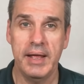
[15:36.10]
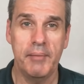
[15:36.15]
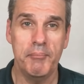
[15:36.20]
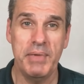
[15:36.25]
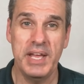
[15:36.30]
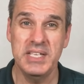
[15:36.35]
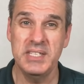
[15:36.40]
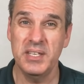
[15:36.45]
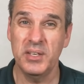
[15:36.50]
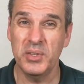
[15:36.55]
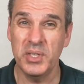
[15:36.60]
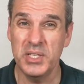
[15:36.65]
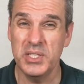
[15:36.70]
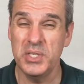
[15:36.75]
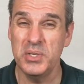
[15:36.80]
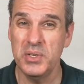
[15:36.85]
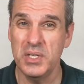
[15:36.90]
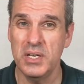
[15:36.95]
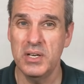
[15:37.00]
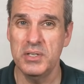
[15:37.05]
basically
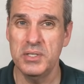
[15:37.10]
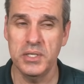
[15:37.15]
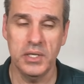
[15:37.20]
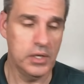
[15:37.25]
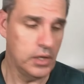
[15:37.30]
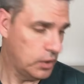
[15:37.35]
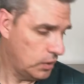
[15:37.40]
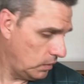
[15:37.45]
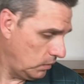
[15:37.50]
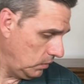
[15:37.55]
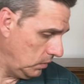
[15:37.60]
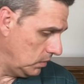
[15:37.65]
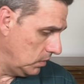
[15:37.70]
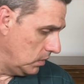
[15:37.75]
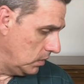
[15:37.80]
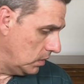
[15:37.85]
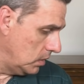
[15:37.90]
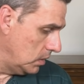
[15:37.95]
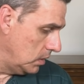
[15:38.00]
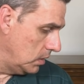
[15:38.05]
2 years ago
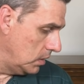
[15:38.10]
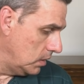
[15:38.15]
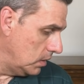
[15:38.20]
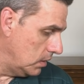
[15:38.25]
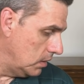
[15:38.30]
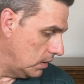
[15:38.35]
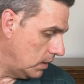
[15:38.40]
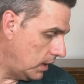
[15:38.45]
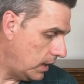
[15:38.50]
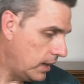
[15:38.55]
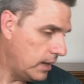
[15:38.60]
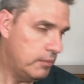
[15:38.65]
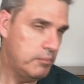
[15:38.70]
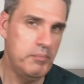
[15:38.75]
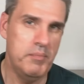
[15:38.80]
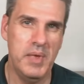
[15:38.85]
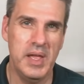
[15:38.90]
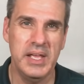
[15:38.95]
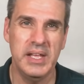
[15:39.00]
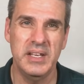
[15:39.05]

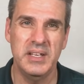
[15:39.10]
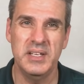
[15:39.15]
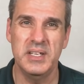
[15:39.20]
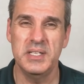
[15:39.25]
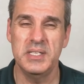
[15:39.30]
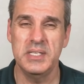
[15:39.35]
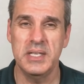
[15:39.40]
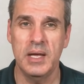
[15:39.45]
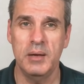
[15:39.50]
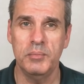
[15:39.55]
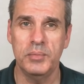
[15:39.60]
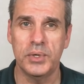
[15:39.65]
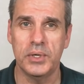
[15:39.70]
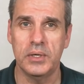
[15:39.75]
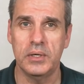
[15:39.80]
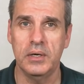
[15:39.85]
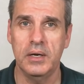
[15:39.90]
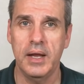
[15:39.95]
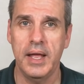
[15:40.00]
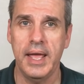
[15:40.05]
in
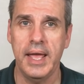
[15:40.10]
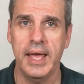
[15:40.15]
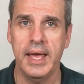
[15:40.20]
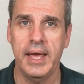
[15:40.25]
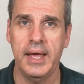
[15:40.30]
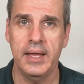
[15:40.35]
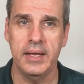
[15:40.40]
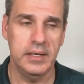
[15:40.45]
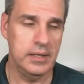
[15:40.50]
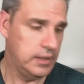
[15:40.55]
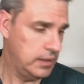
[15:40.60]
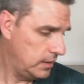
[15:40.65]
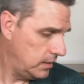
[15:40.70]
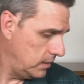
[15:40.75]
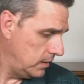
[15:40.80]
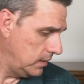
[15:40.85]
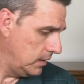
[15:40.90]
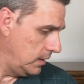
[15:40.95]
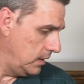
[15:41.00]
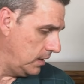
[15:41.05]
December, and
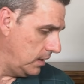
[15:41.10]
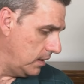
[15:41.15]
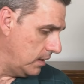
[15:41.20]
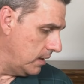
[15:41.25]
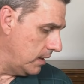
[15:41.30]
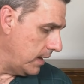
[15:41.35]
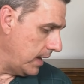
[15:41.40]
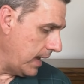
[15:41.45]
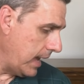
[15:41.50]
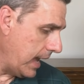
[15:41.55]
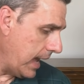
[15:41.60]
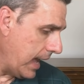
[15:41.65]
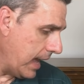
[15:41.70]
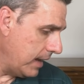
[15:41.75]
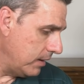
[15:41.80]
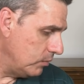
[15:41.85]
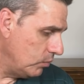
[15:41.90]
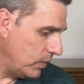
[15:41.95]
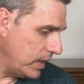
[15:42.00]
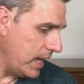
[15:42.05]

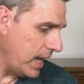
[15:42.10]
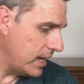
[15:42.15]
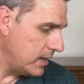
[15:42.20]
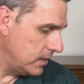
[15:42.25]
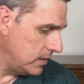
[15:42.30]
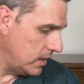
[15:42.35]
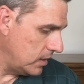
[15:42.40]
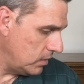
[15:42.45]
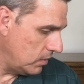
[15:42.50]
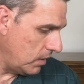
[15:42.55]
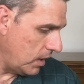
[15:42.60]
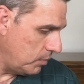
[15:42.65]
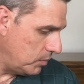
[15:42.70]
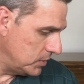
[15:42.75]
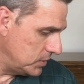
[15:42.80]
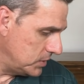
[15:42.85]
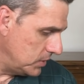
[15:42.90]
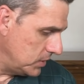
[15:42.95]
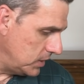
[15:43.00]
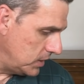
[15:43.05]
we had another
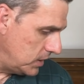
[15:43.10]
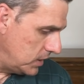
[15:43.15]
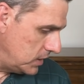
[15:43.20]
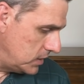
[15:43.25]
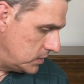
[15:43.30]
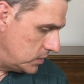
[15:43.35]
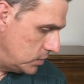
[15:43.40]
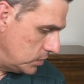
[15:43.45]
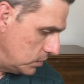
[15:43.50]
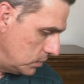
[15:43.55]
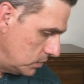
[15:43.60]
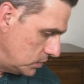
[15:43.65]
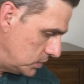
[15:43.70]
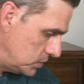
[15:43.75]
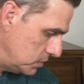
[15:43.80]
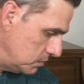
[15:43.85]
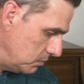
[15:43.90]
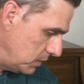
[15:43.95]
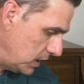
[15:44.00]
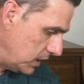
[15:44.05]
opportunity
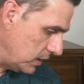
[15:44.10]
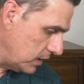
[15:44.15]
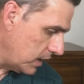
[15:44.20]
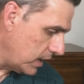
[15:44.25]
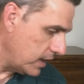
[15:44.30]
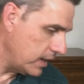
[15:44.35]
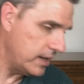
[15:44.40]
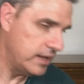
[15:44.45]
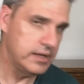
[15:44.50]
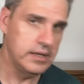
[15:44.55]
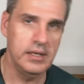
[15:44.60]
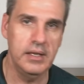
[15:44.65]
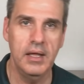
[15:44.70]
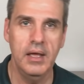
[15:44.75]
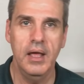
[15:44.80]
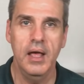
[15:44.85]
to meet. And